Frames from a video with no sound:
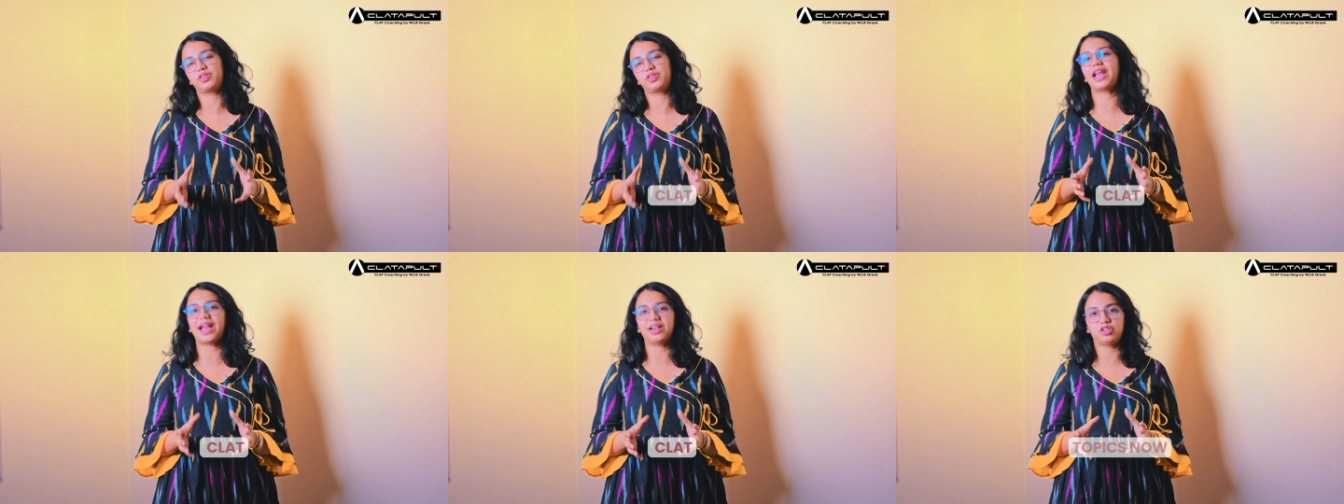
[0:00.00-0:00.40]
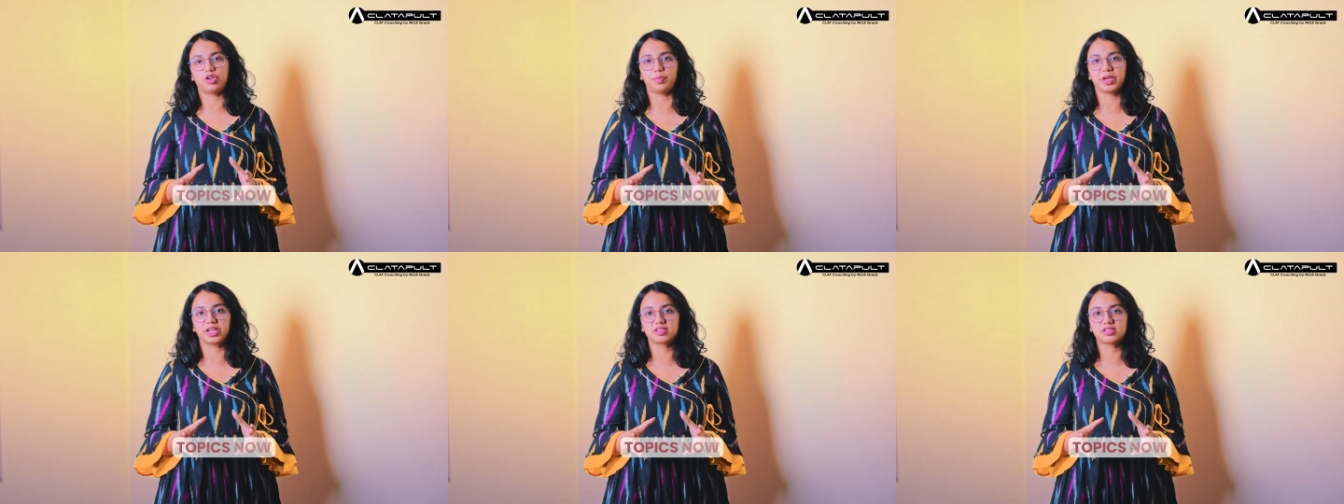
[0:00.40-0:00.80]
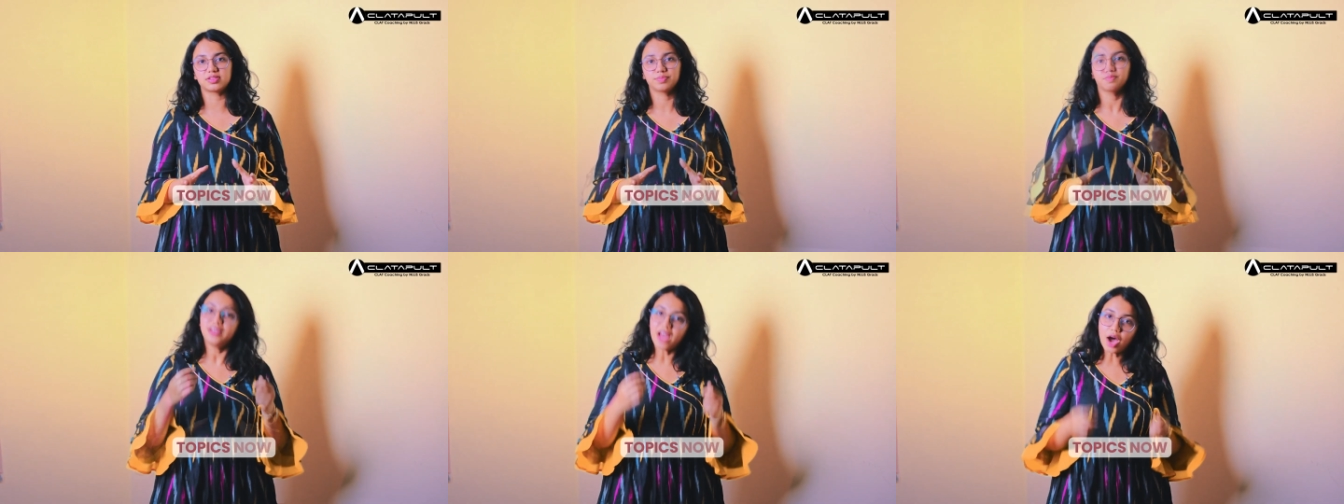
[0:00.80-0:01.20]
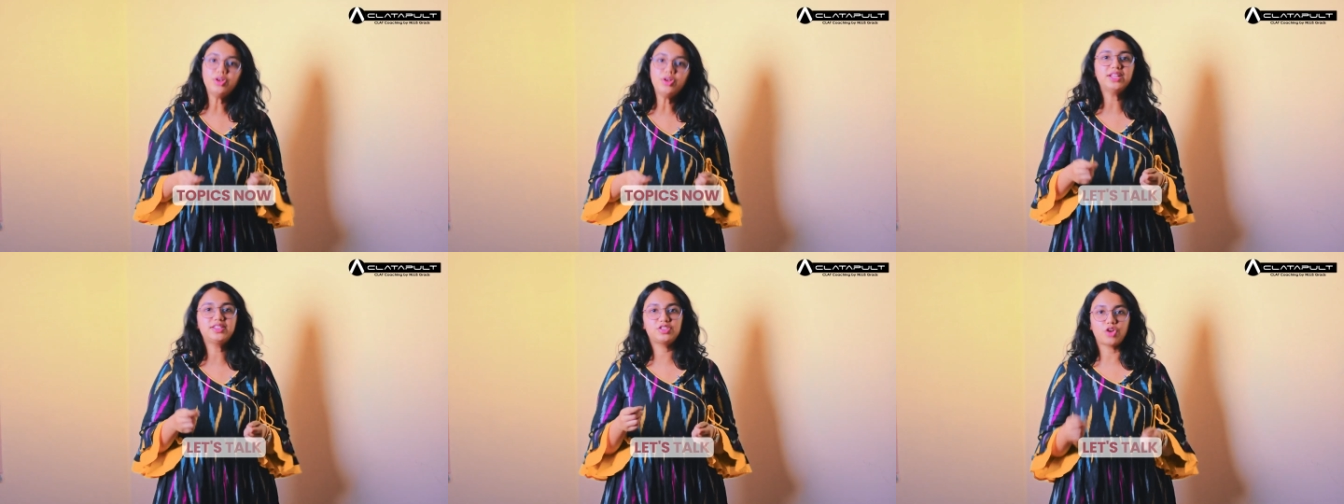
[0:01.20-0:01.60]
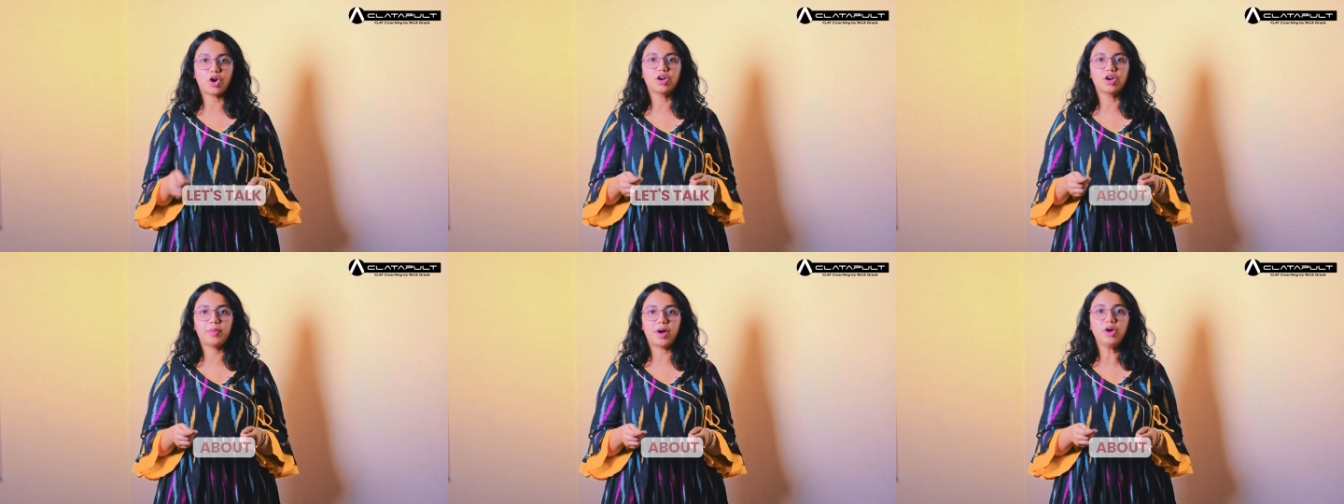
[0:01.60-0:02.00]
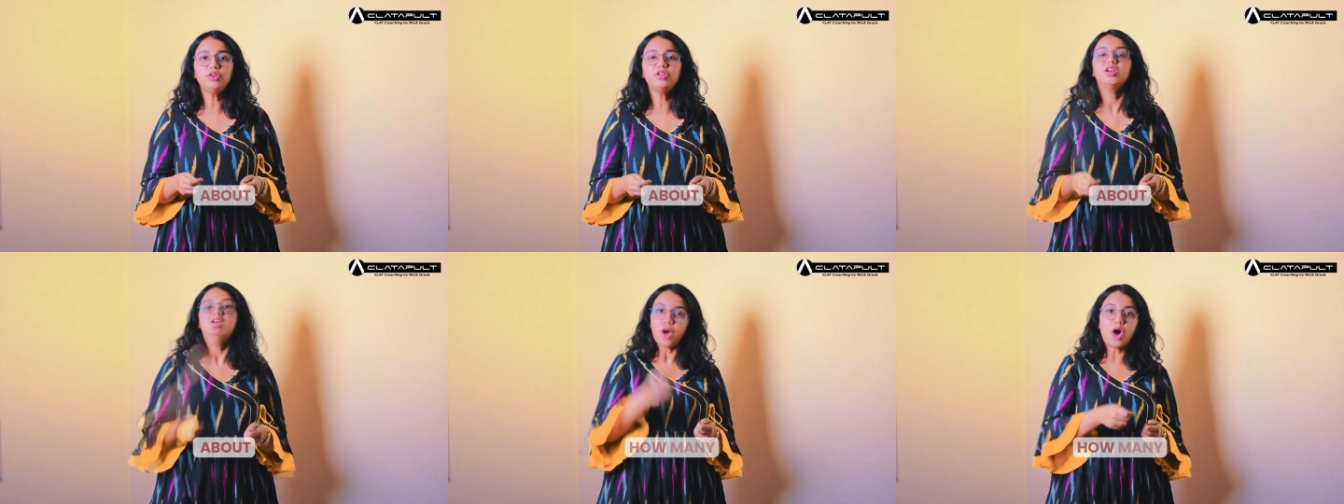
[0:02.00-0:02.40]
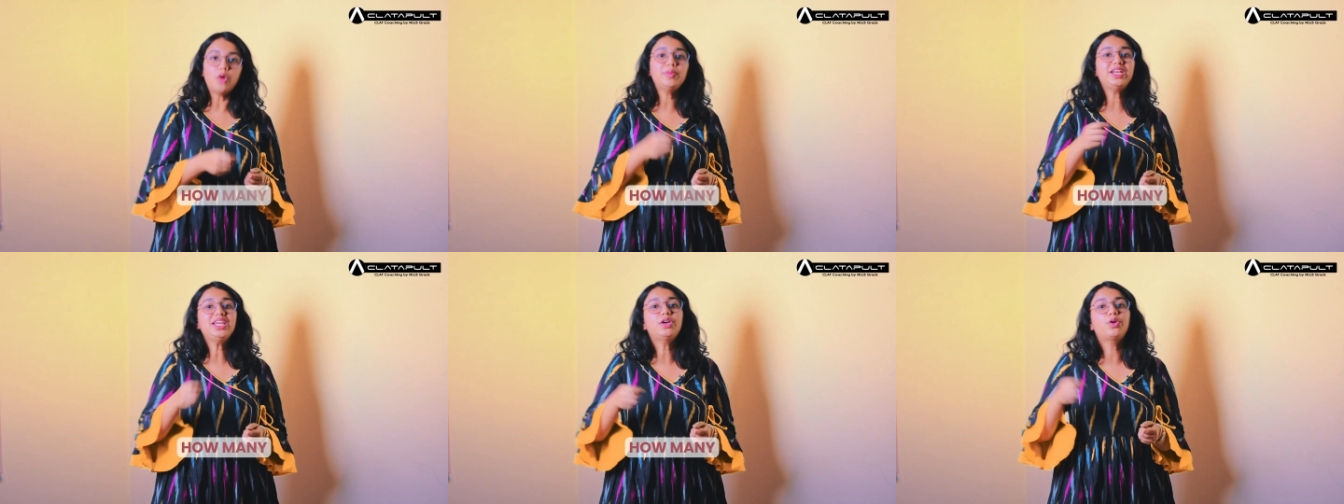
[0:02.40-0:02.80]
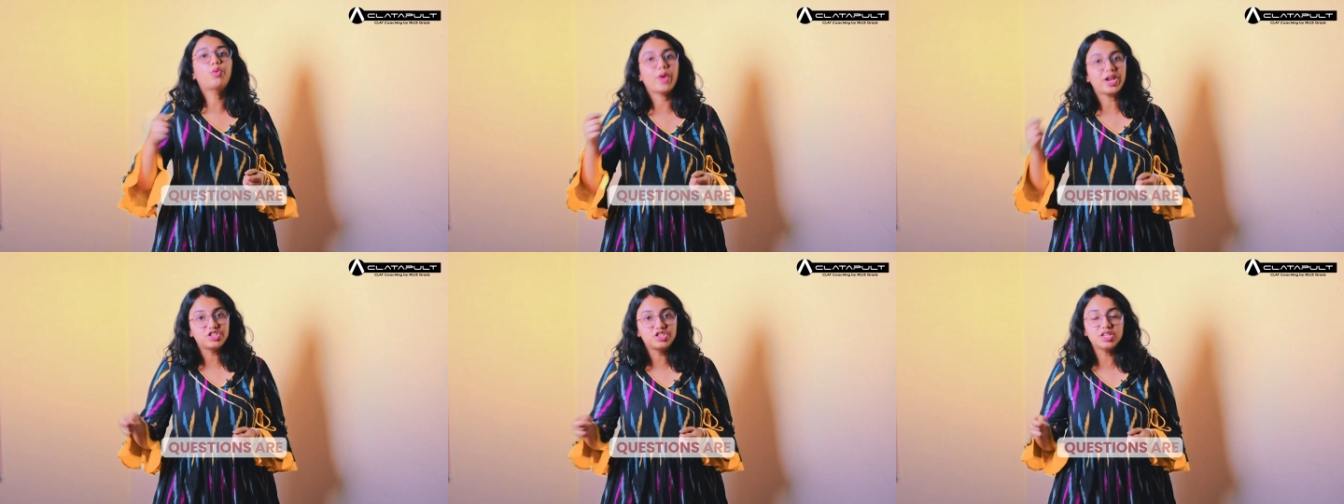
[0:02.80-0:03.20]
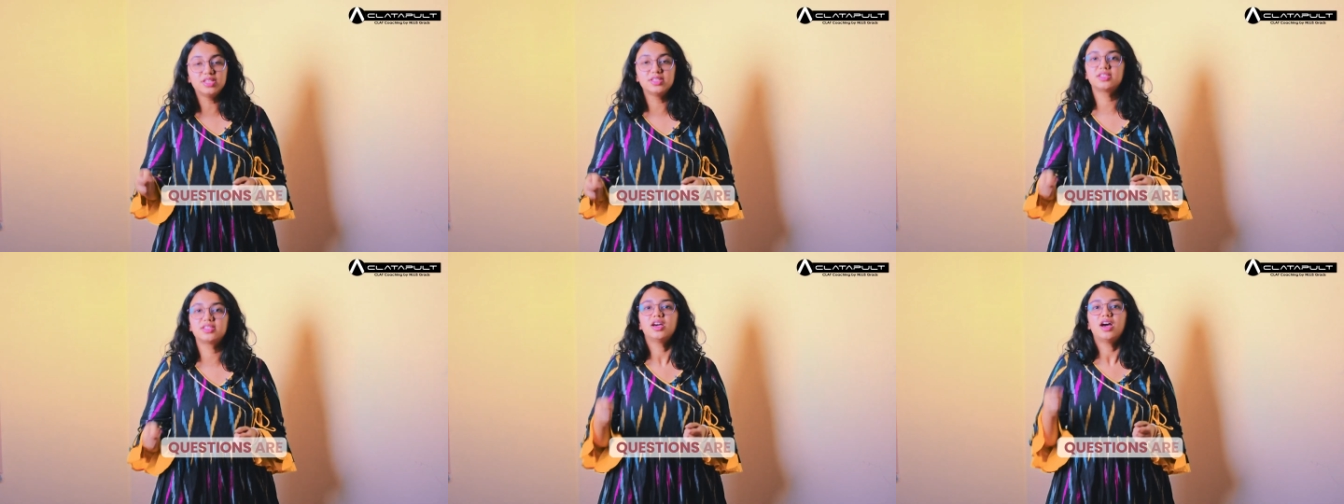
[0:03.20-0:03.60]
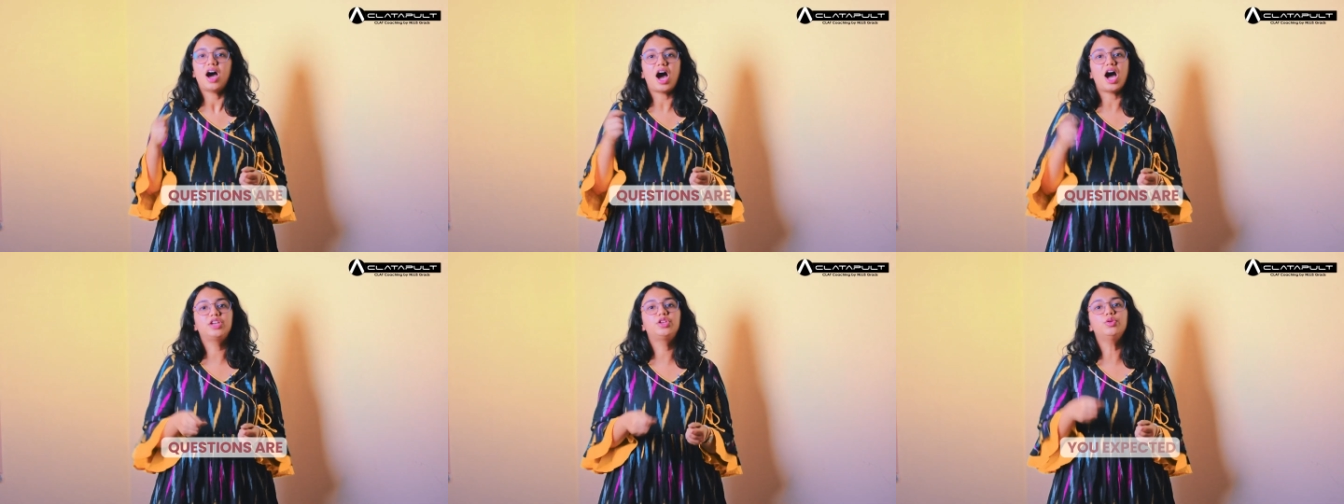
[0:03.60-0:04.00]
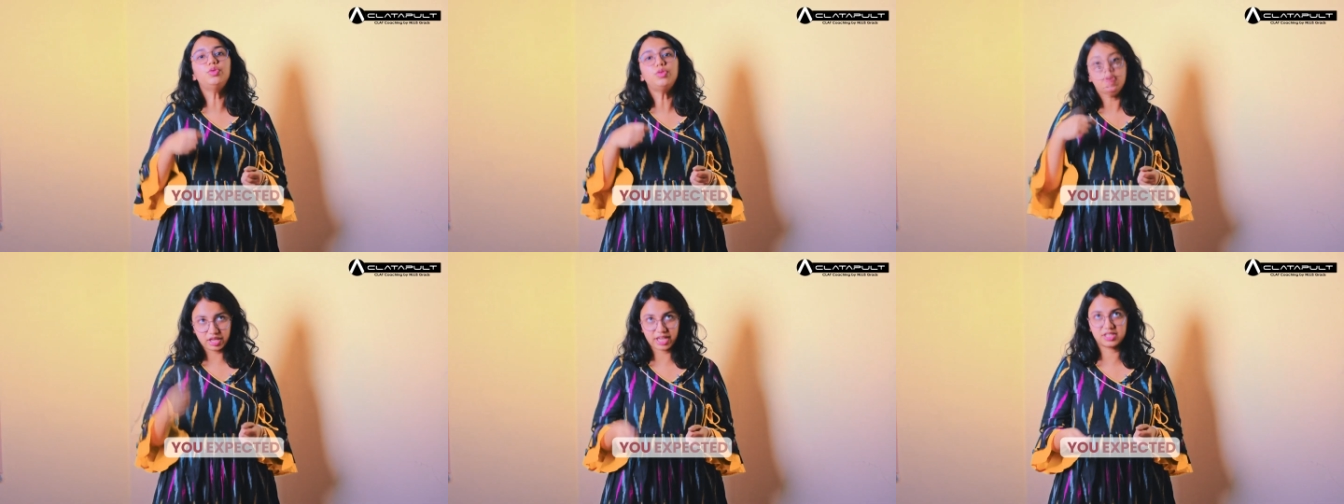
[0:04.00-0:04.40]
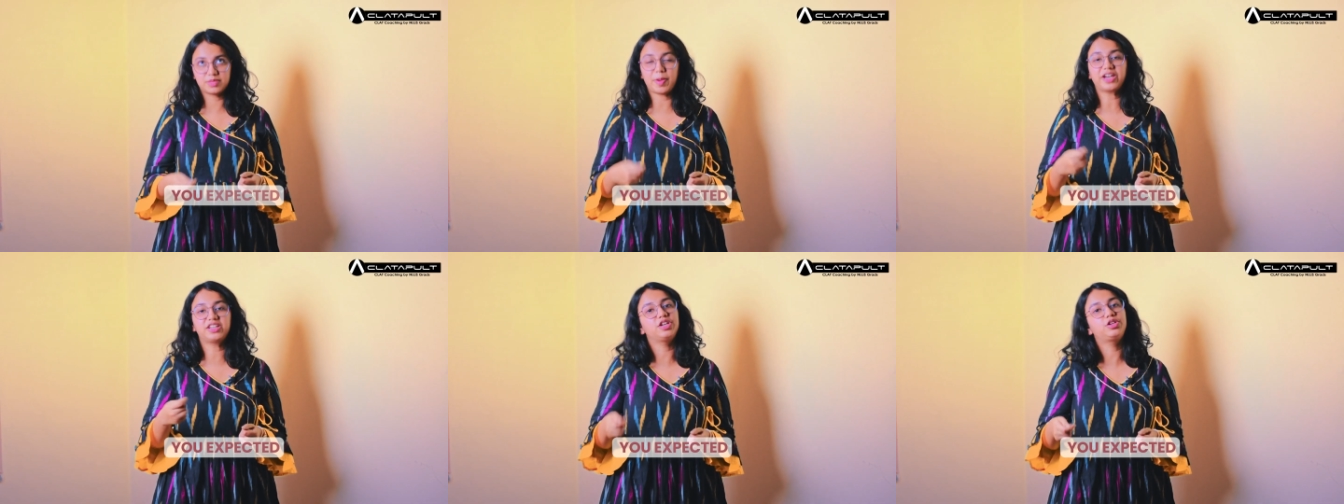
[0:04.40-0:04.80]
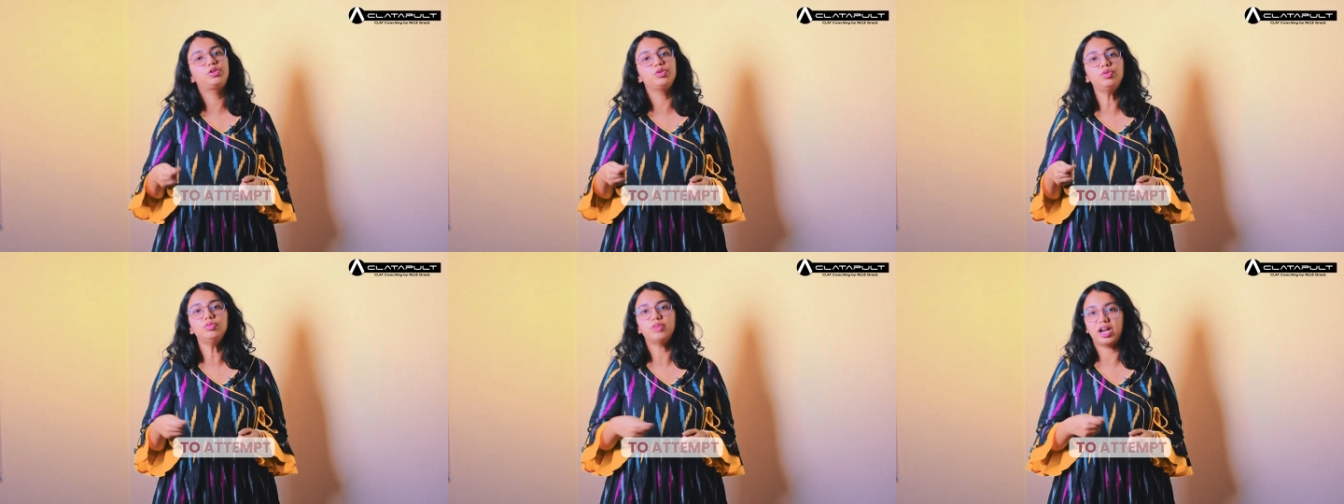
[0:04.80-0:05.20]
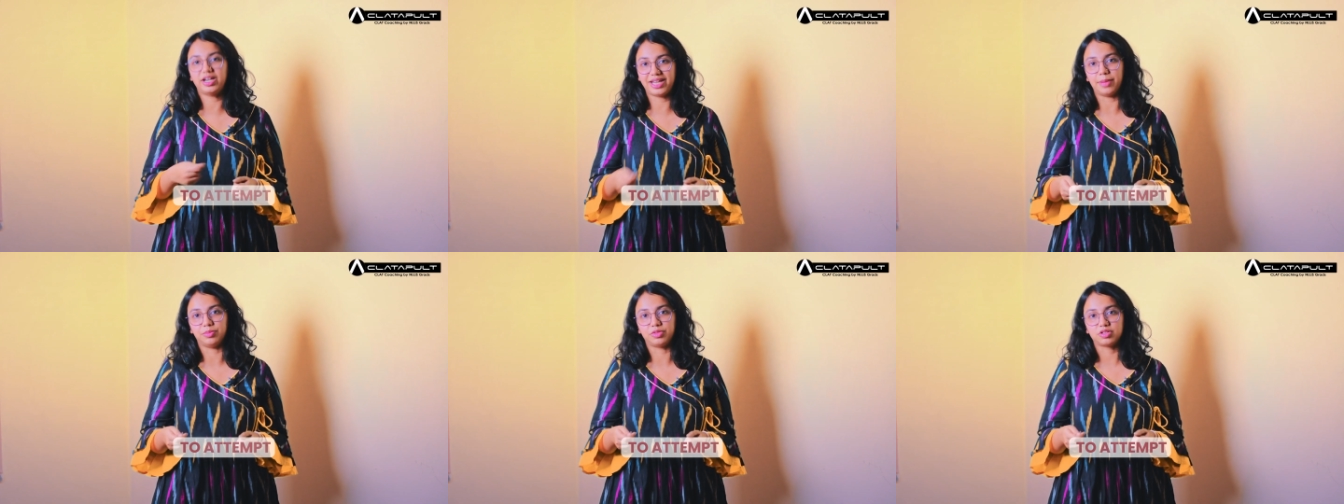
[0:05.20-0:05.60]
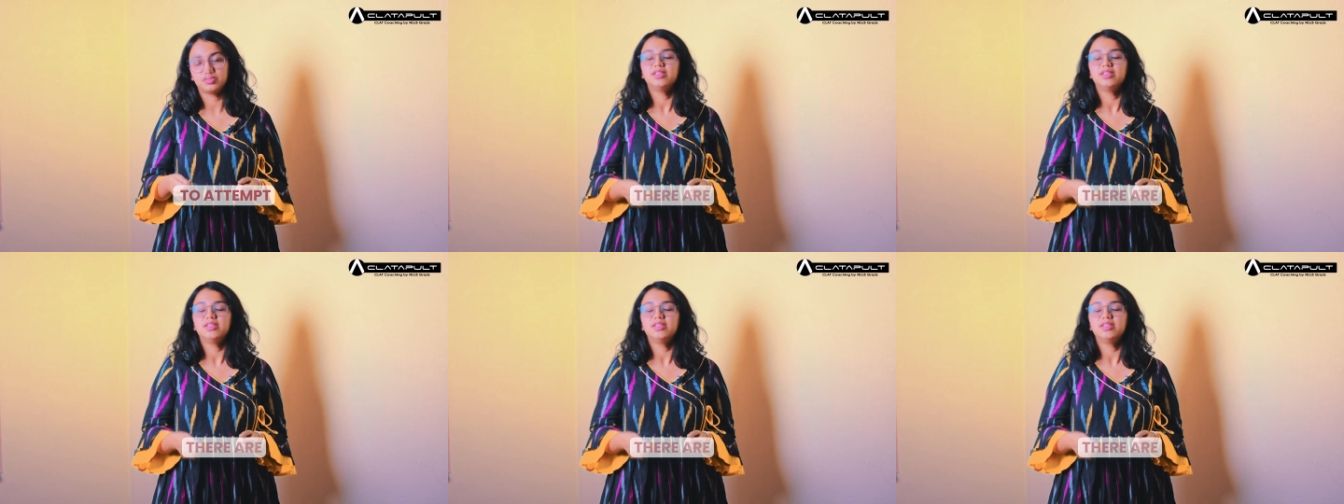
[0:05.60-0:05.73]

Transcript: CLAT topics. Now let's talk about how many questions are you expected to attempt.